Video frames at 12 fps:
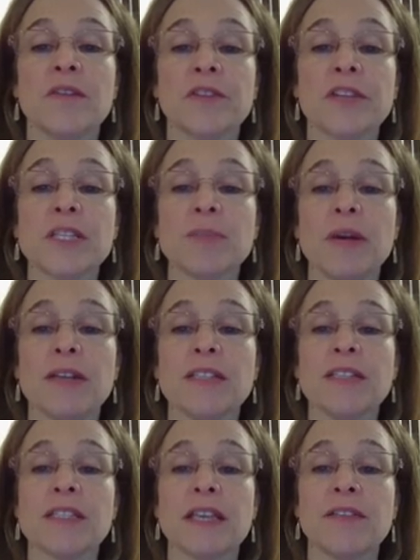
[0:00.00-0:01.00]

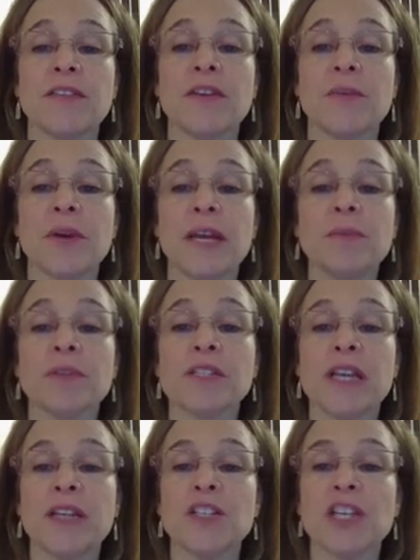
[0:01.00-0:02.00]
respondents said that they were able
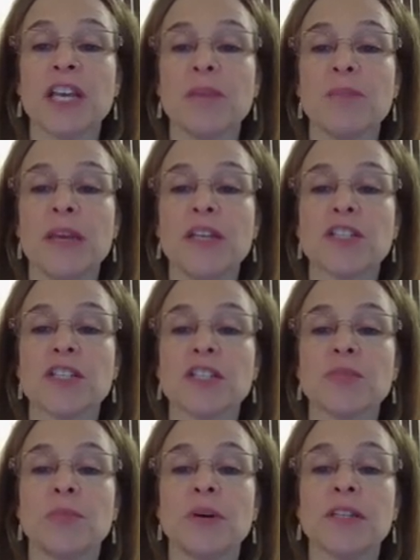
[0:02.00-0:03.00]
to educate
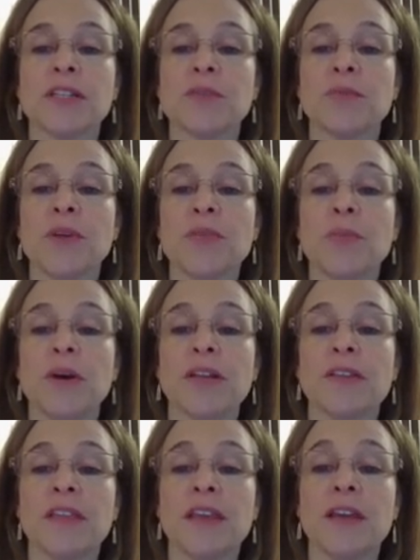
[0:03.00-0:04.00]
patients with
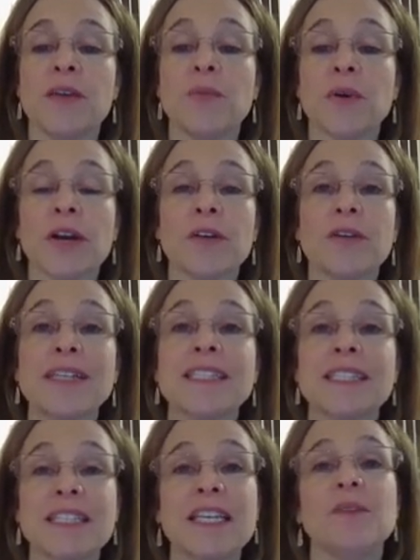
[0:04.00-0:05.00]
what they were going to
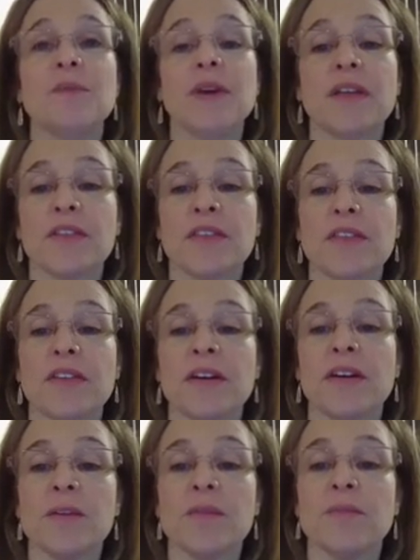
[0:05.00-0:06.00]
see with
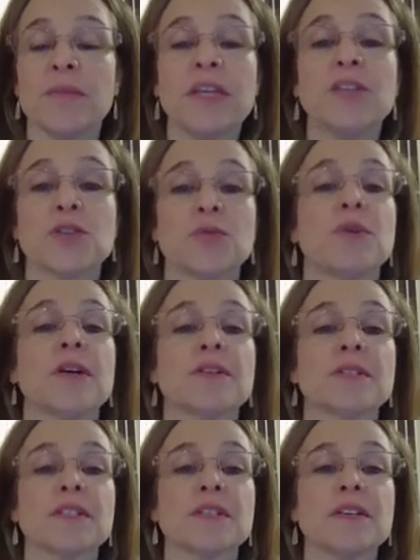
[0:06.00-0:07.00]
each
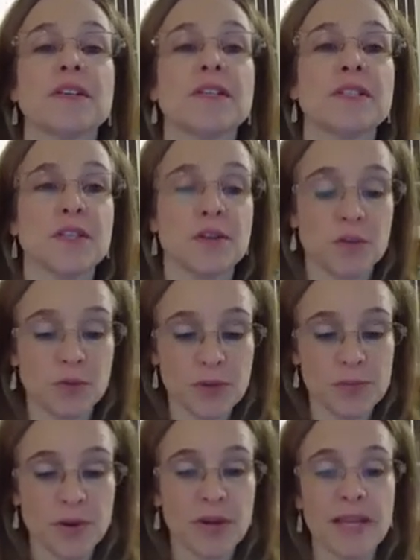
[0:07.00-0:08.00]
course. So
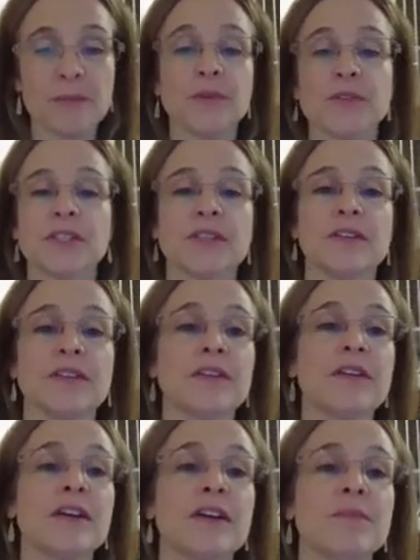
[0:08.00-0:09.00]
we were able
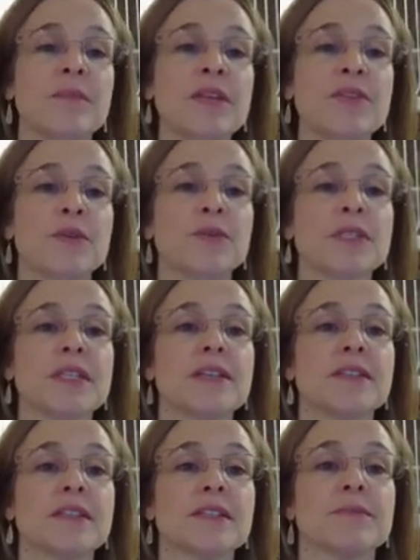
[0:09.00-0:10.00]
to meet those needs.